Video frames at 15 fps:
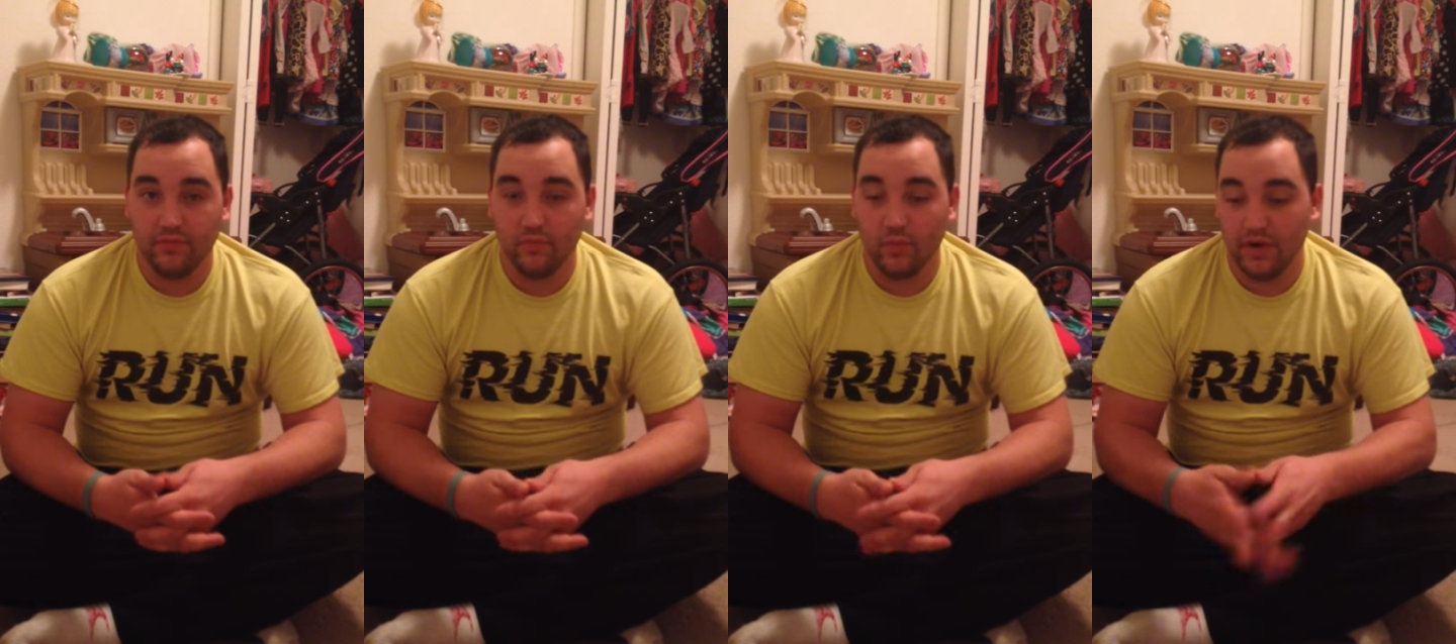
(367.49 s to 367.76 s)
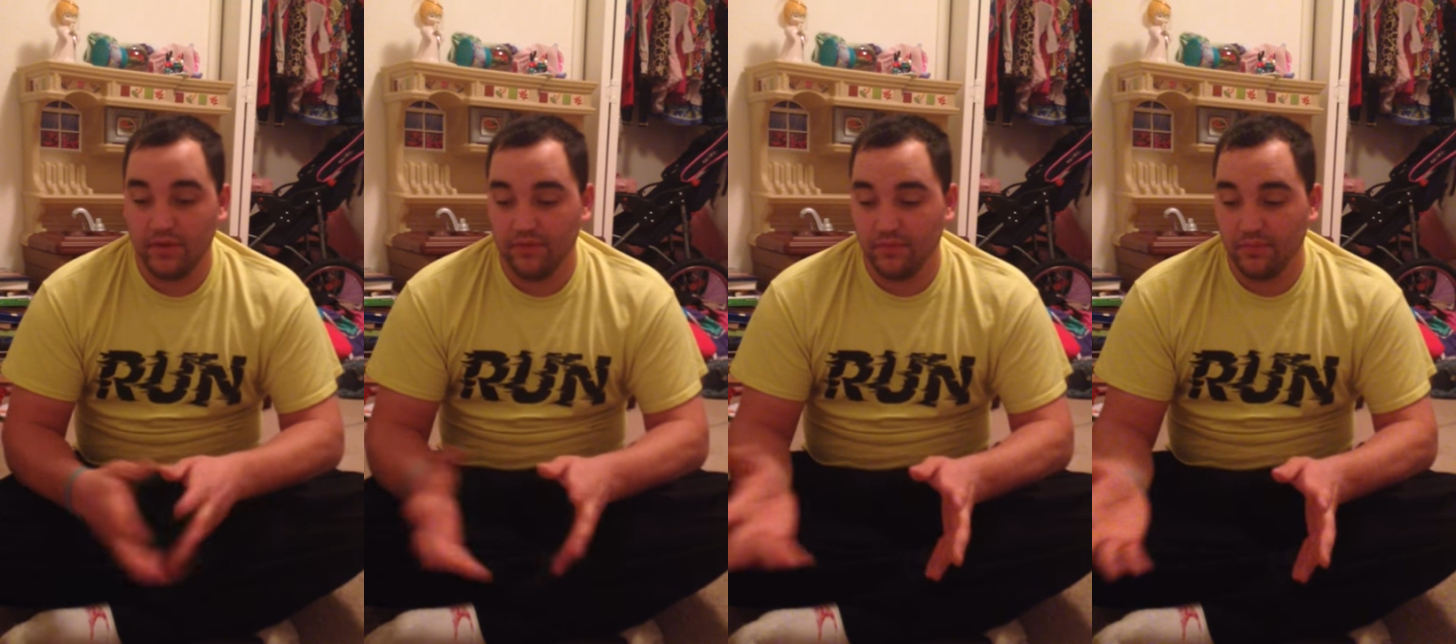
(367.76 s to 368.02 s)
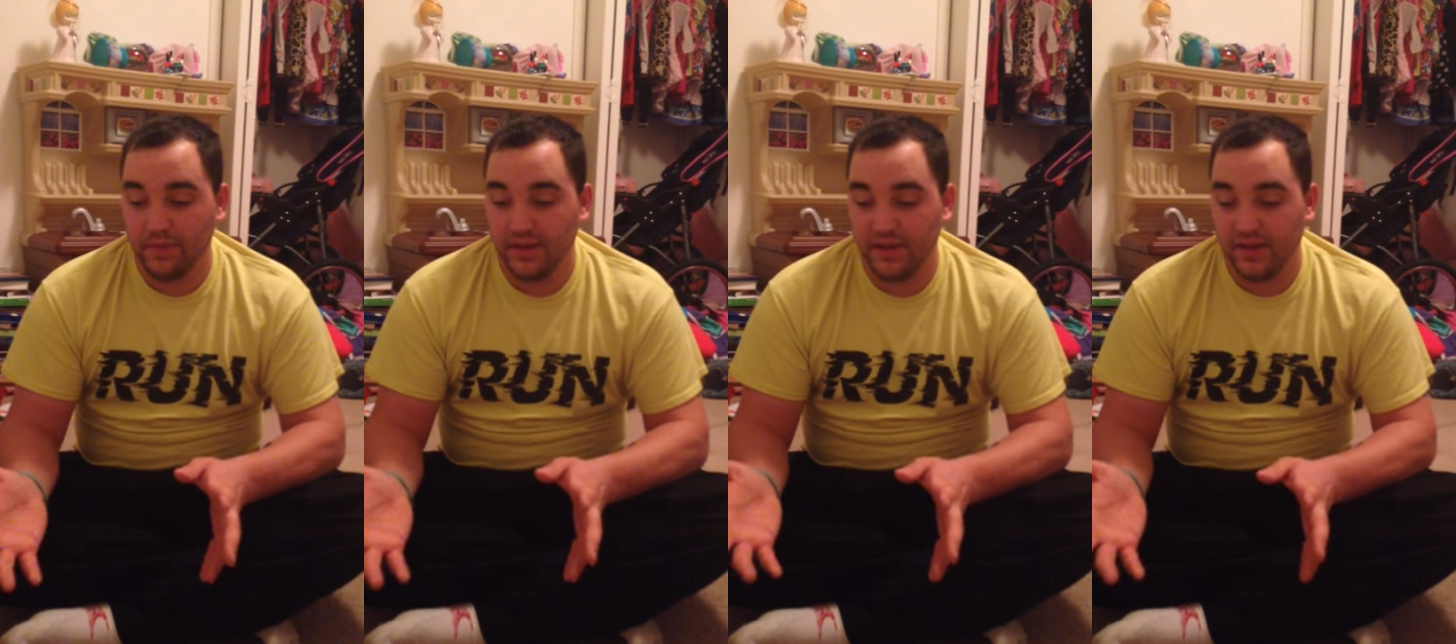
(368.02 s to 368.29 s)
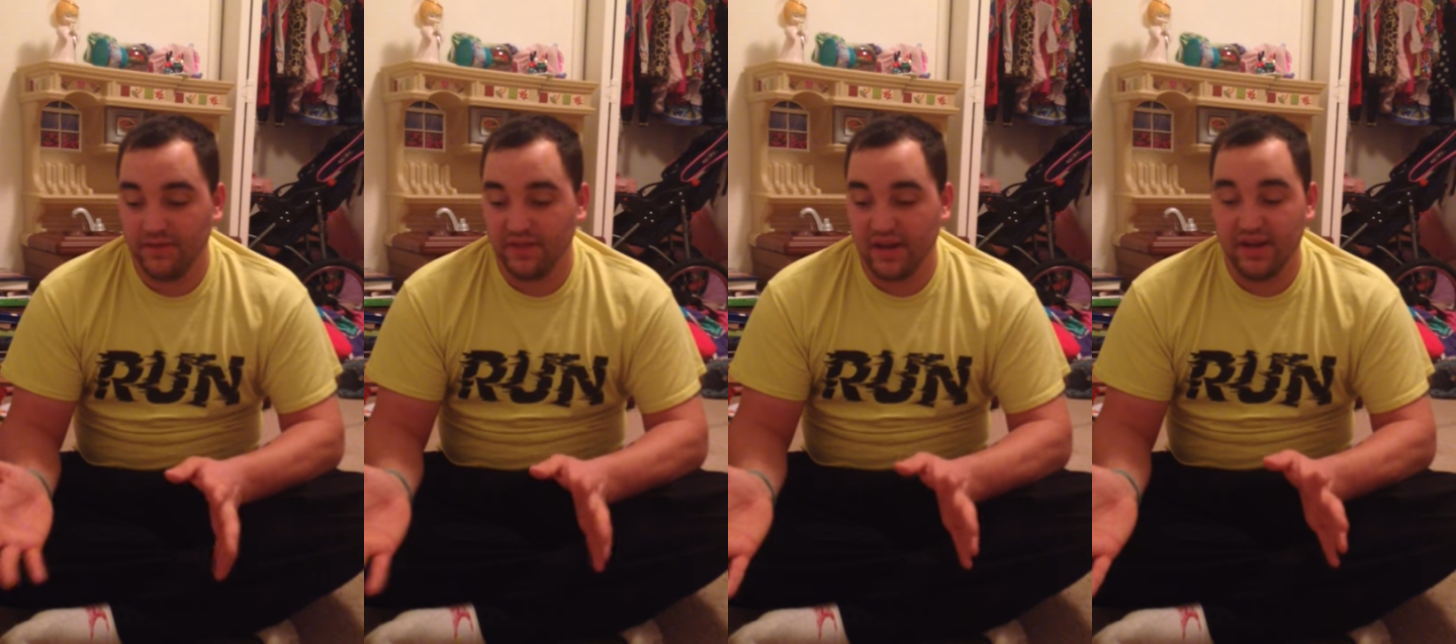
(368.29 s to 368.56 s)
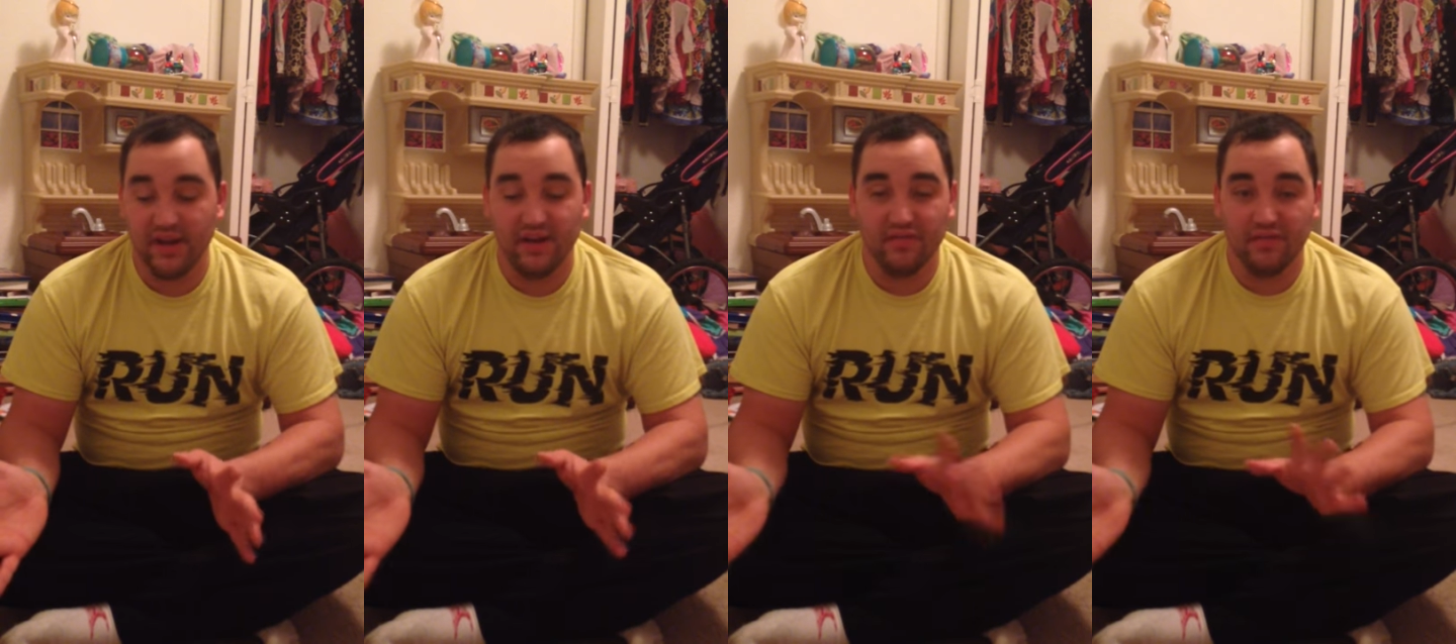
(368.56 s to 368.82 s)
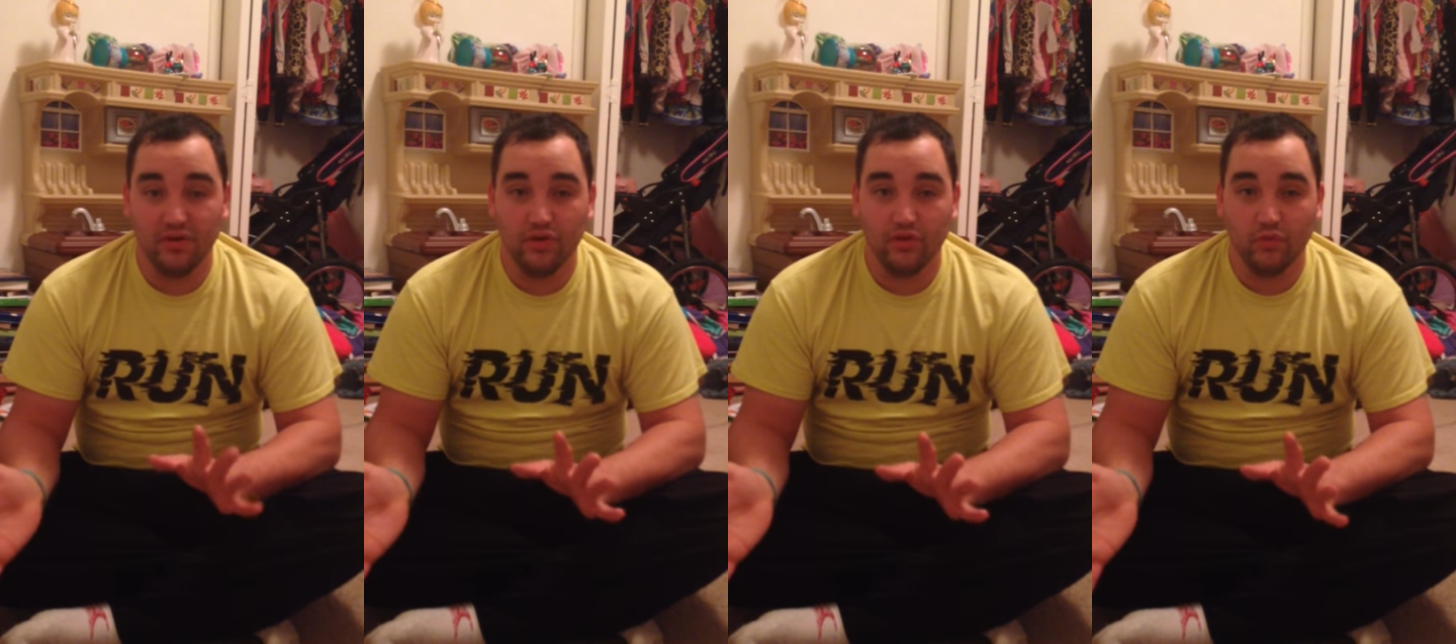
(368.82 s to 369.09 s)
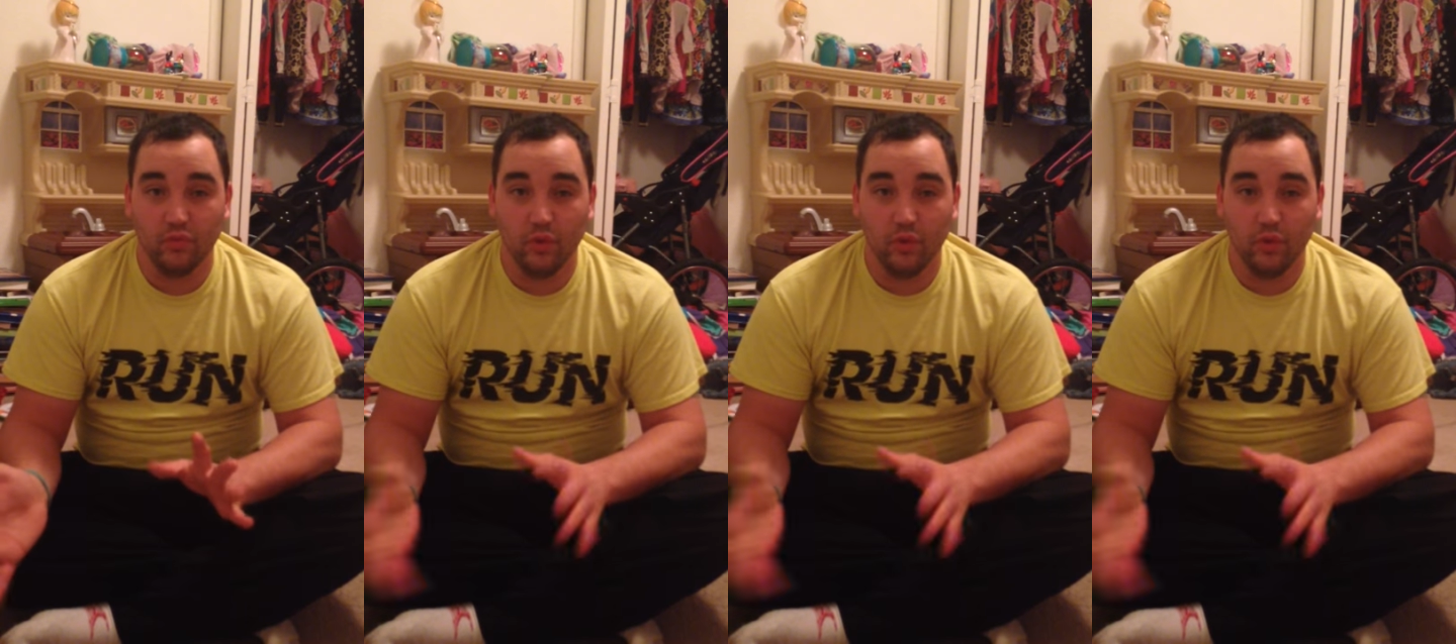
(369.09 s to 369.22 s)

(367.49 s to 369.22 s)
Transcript: waiting for me to, if I ever lose